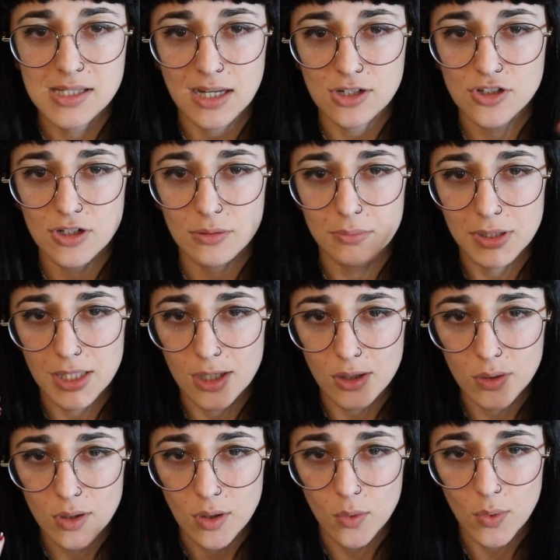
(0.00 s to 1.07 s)
section
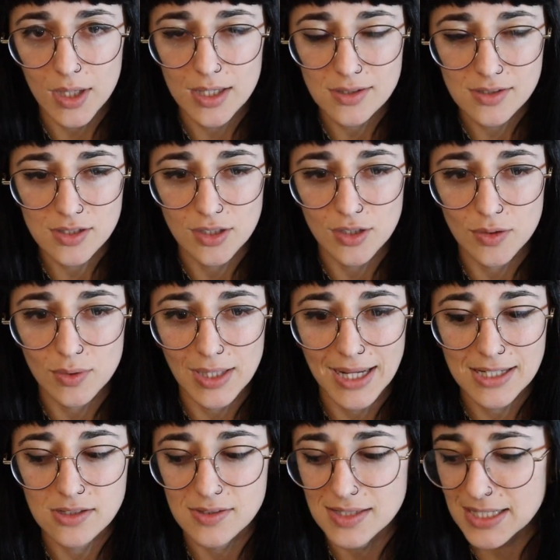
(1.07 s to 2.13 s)
below what else you'd
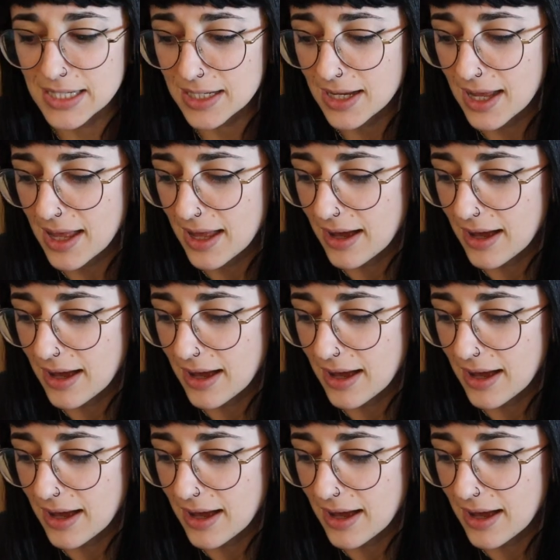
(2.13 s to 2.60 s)
like to see.